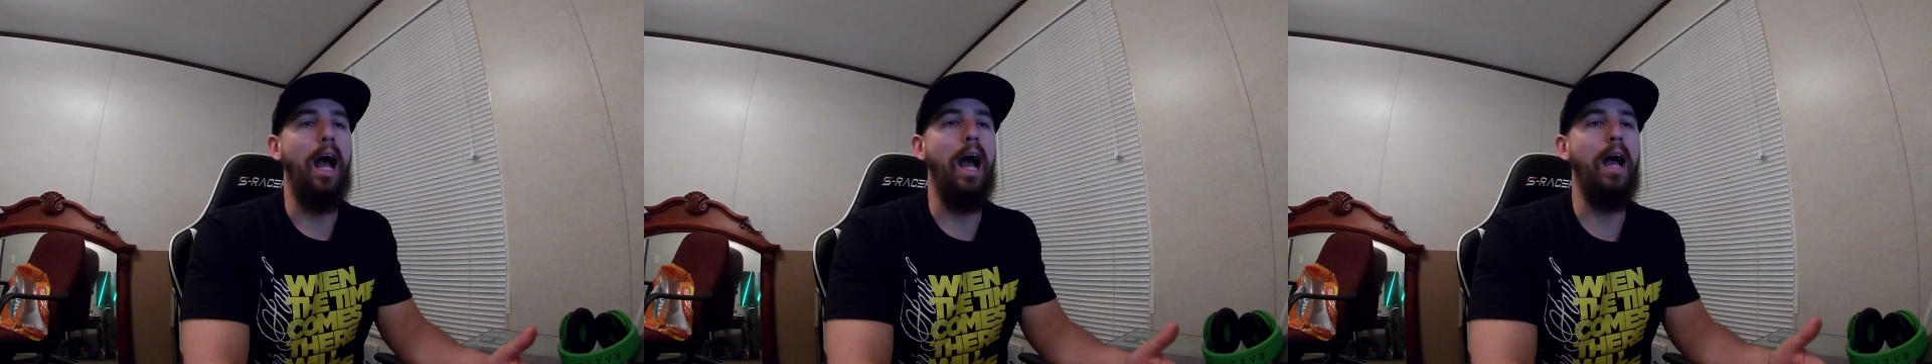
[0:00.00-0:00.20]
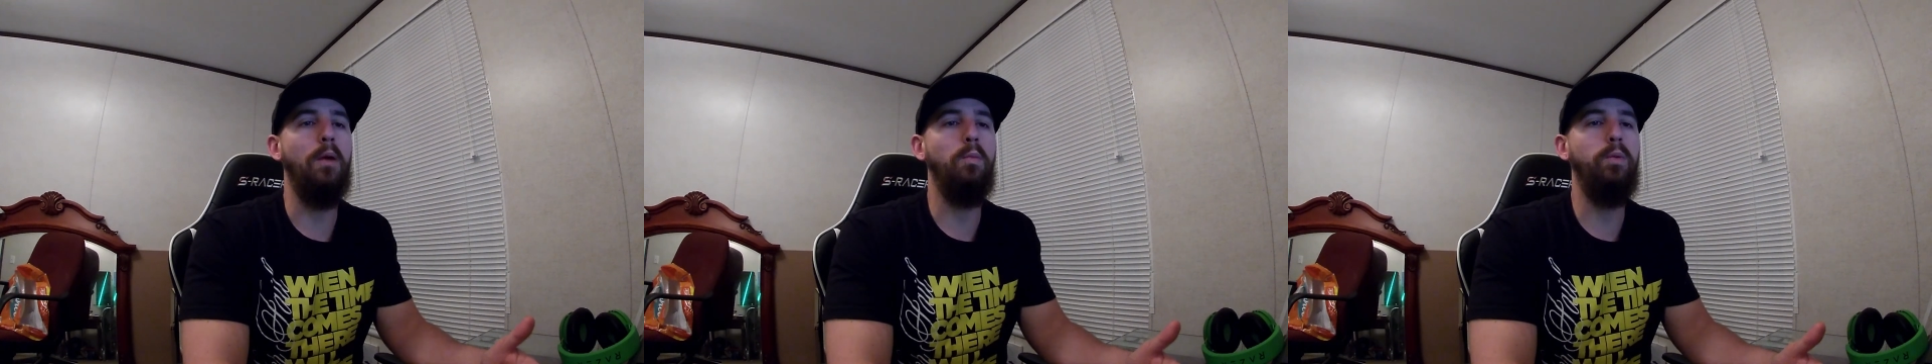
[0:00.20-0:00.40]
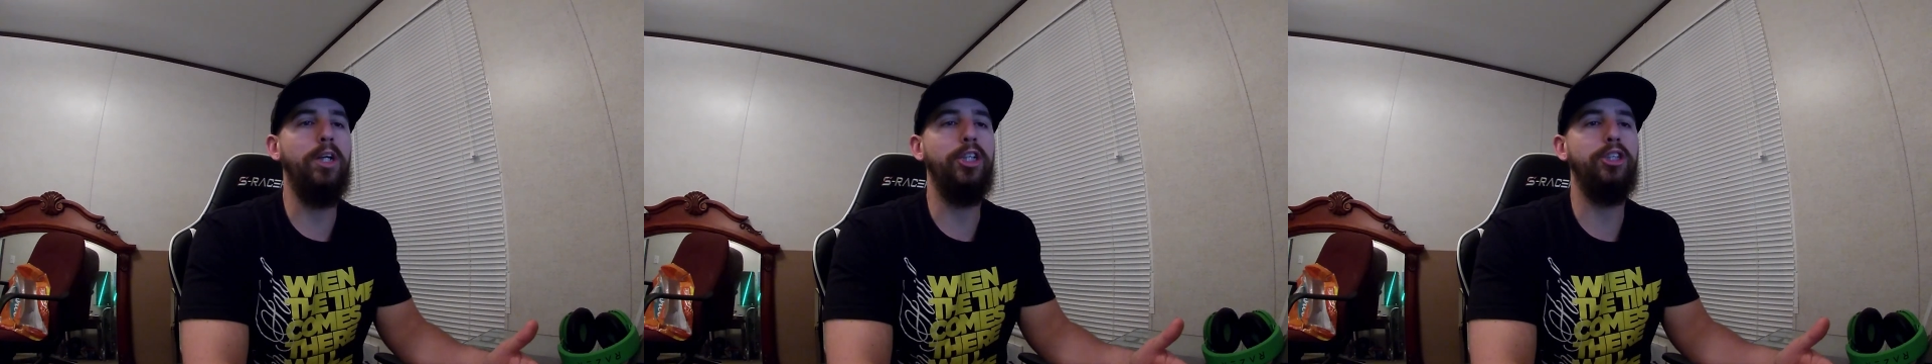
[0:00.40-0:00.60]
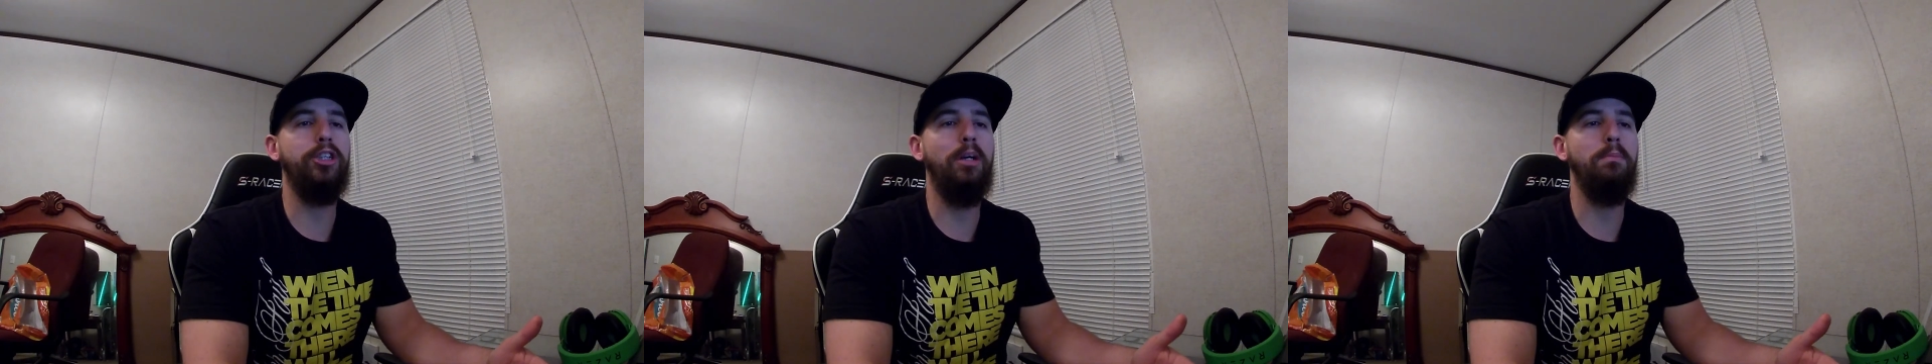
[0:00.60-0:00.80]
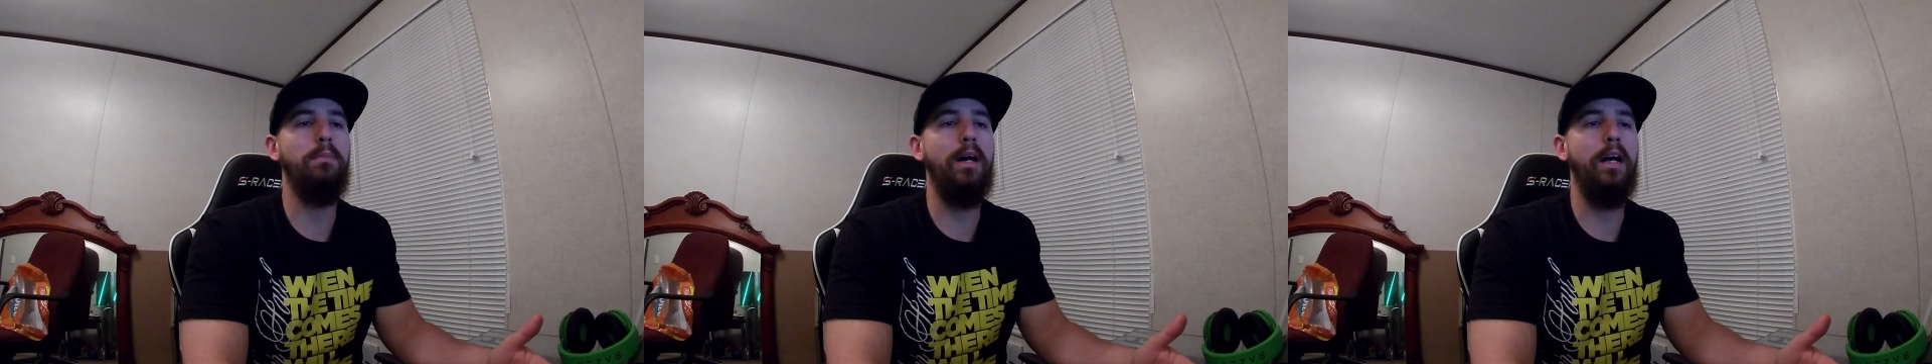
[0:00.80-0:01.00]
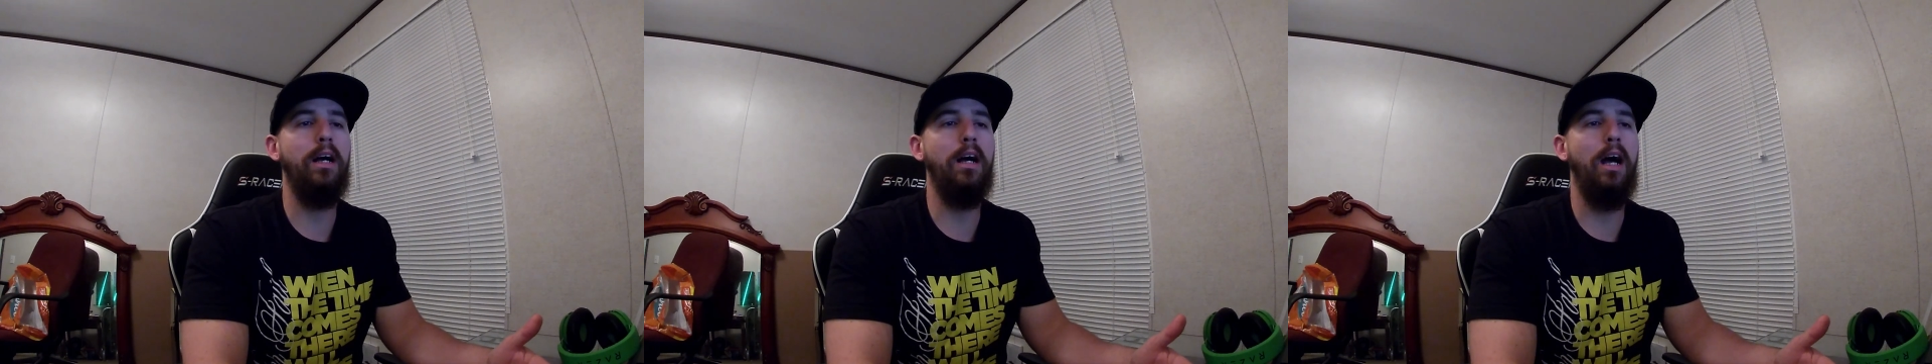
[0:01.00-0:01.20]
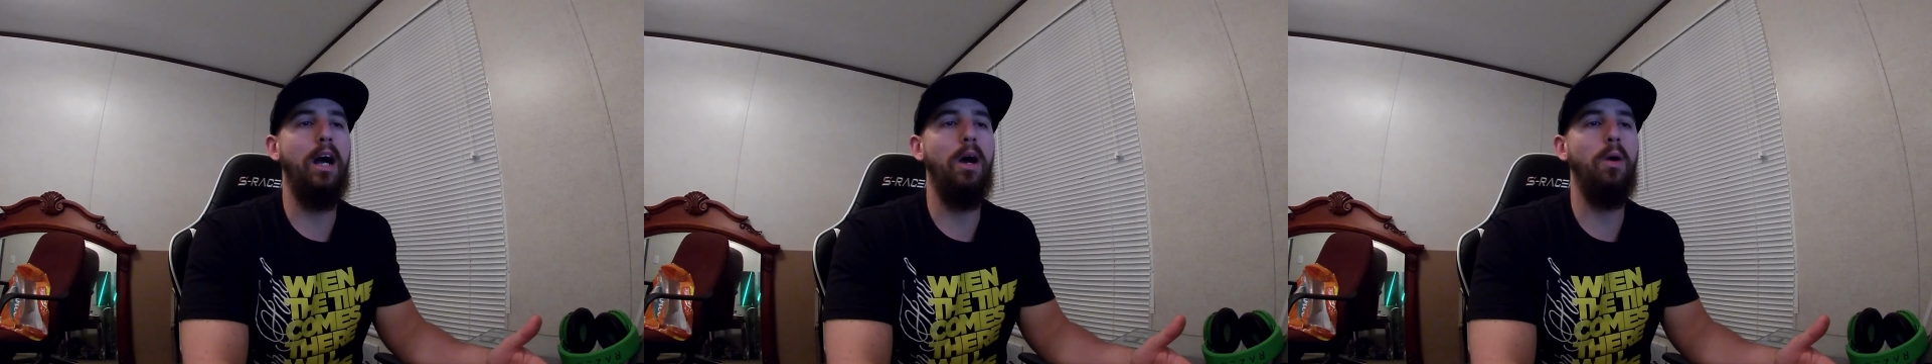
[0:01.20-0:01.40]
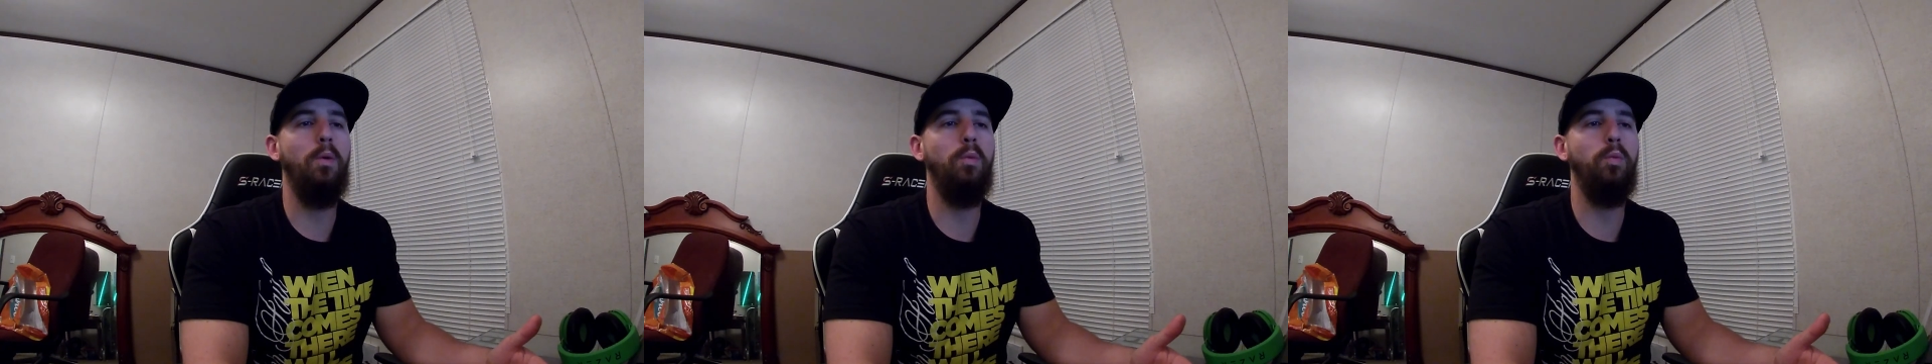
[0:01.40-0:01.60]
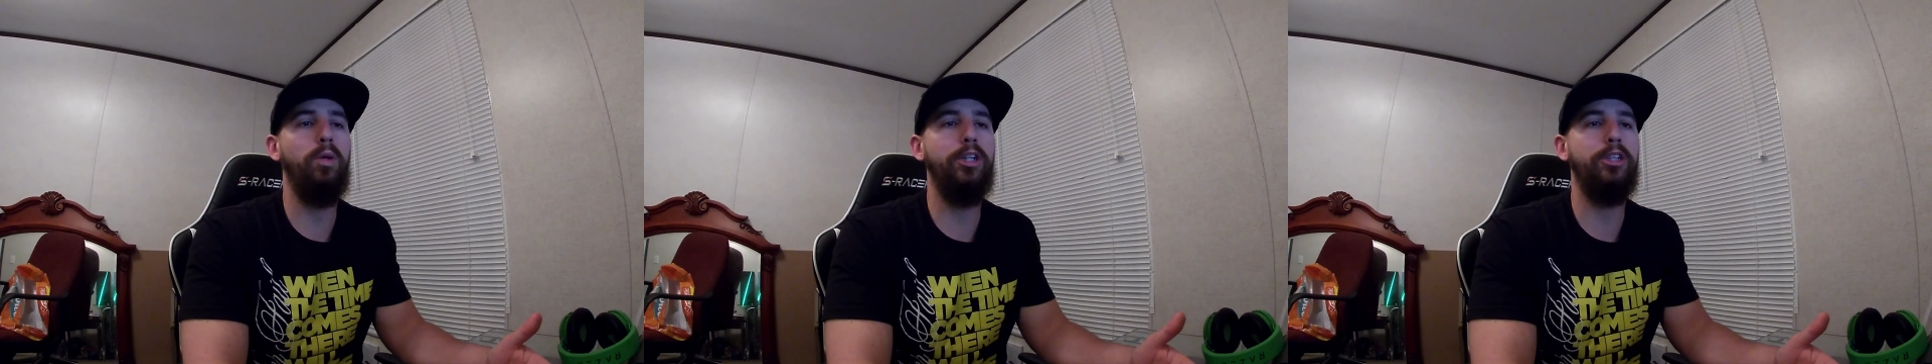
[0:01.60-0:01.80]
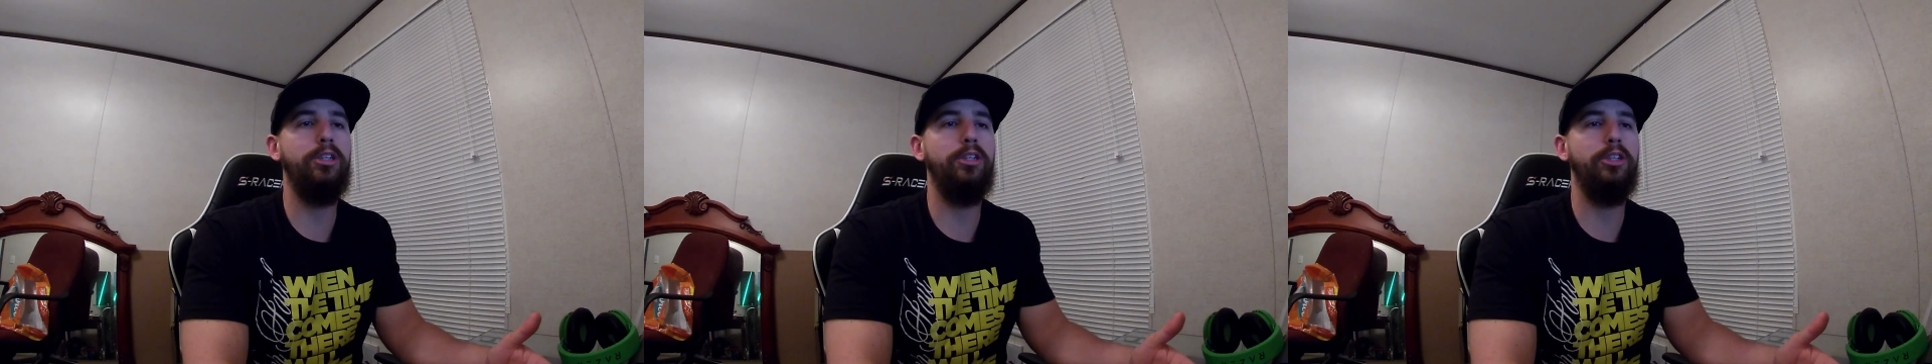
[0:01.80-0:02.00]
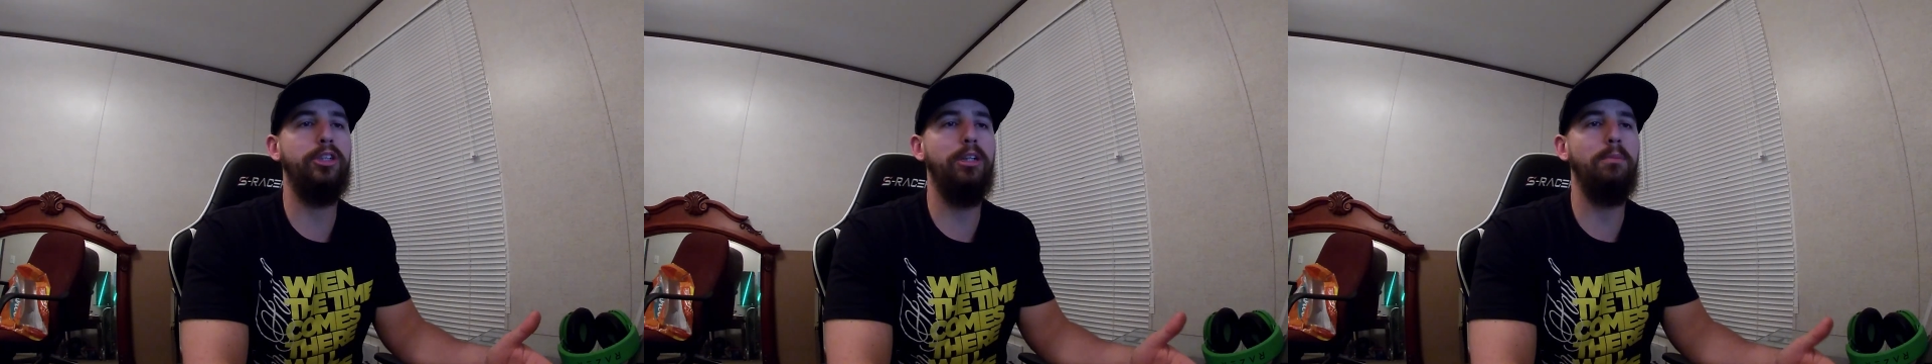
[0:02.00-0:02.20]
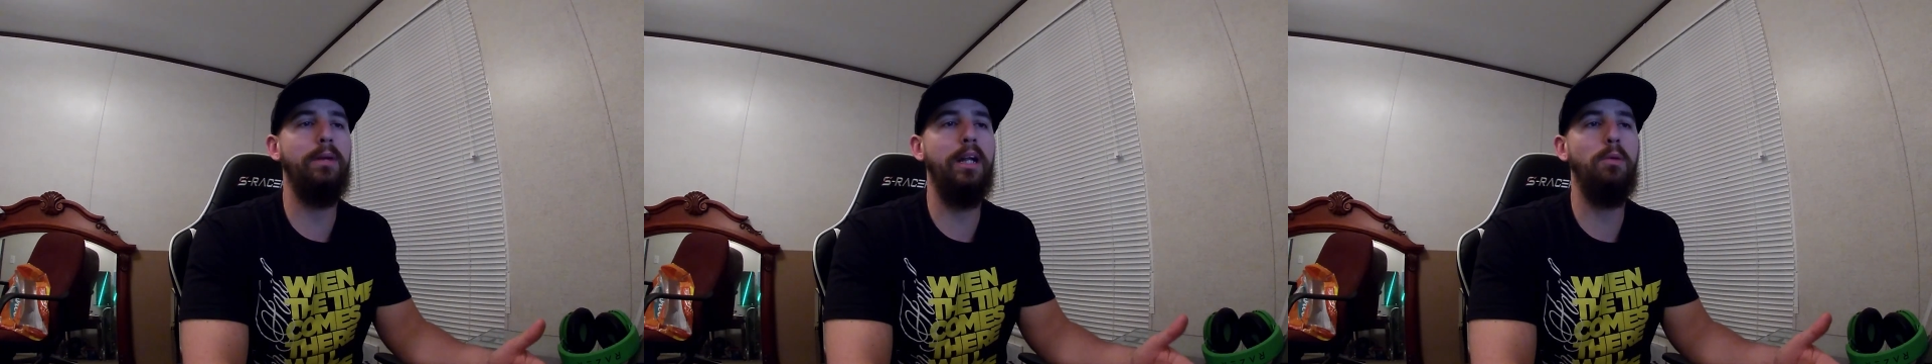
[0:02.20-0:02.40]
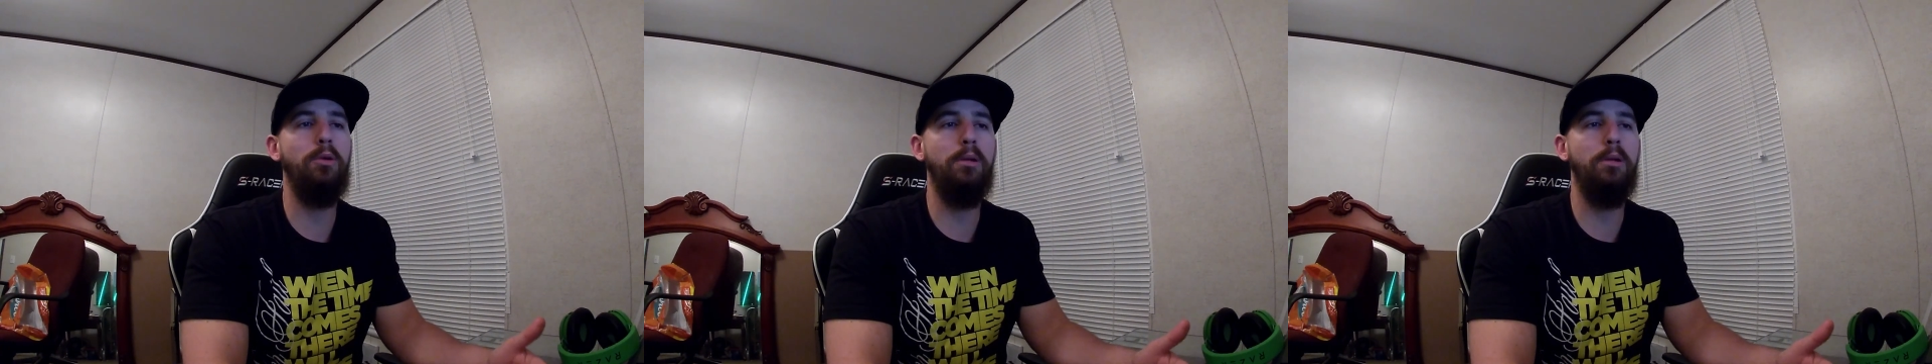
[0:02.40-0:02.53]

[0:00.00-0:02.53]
I wish somebody